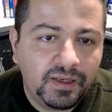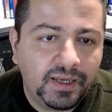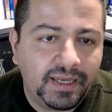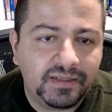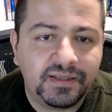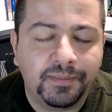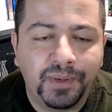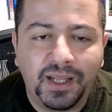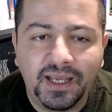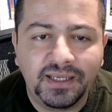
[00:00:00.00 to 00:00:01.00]
and
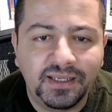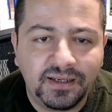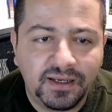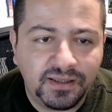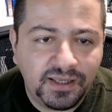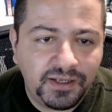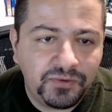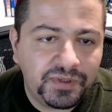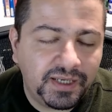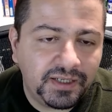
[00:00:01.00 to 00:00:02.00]
supply
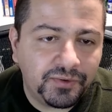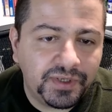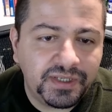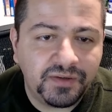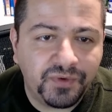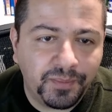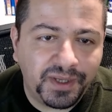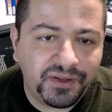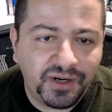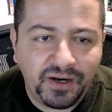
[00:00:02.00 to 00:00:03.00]
continues increasing from
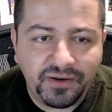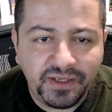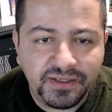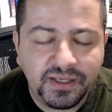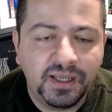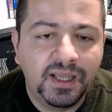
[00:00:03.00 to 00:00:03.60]
other areas.